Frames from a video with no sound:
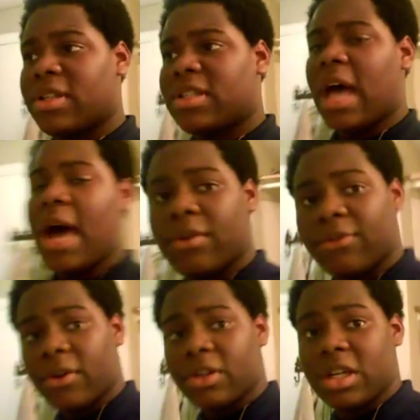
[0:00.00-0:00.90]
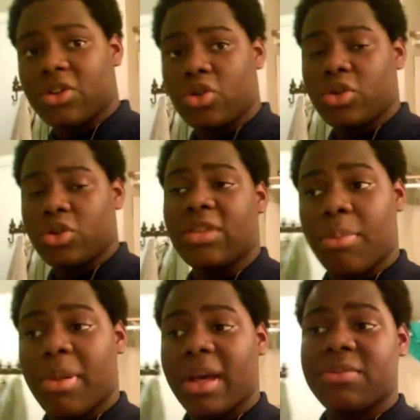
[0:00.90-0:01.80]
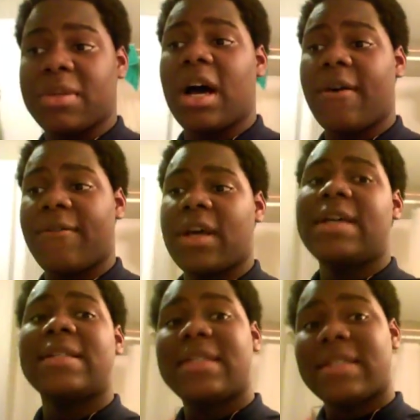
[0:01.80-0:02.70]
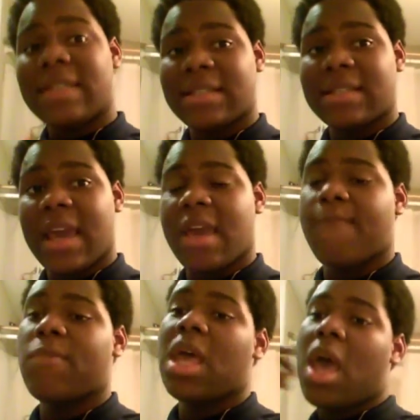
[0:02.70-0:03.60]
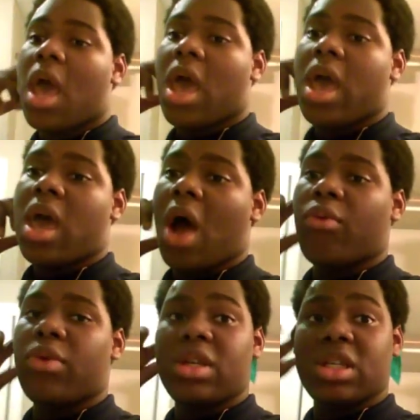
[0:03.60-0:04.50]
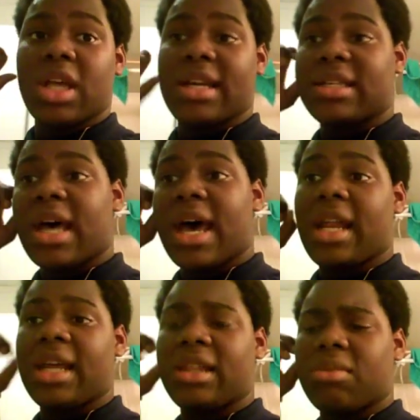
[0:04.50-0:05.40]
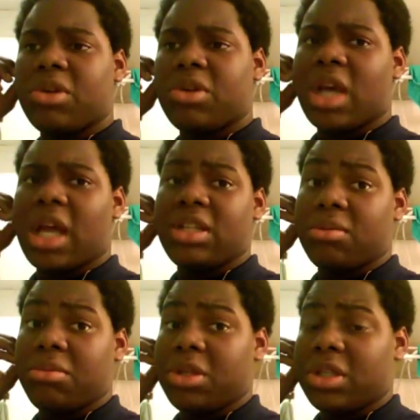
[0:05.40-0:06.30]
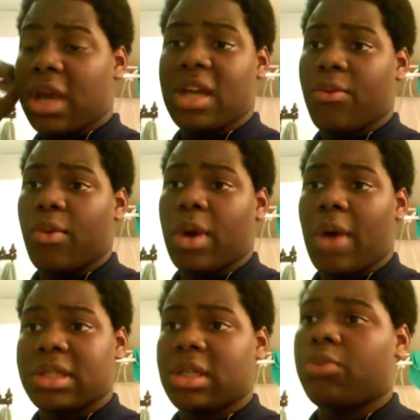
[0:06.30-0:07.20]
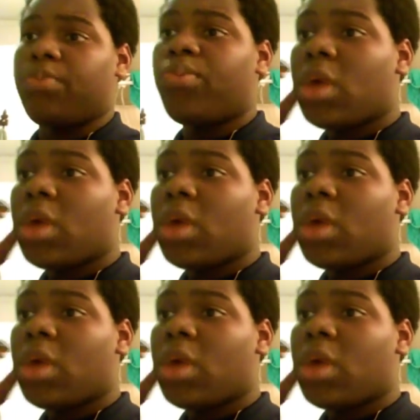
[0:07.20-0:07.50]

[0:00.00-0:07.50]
Sai was first introduced as a replacement of Sasuke. And I really just like Sai and I like the music. I listen to music every day when I was little.